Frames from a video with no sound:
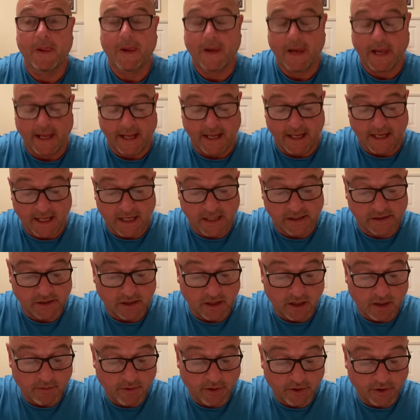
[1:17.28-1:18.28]
is
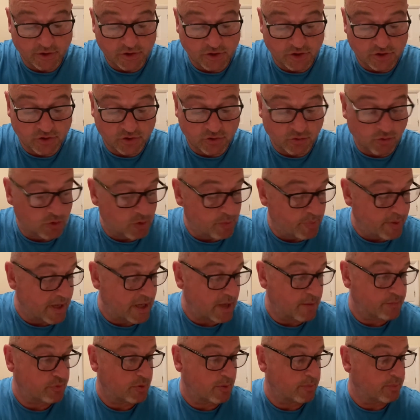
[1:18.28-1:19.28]
I'm going to just talk
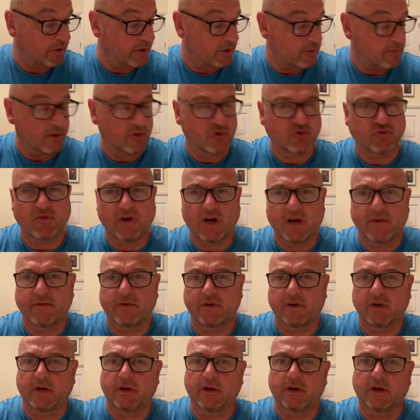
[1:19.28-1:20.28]
about probably the most relevant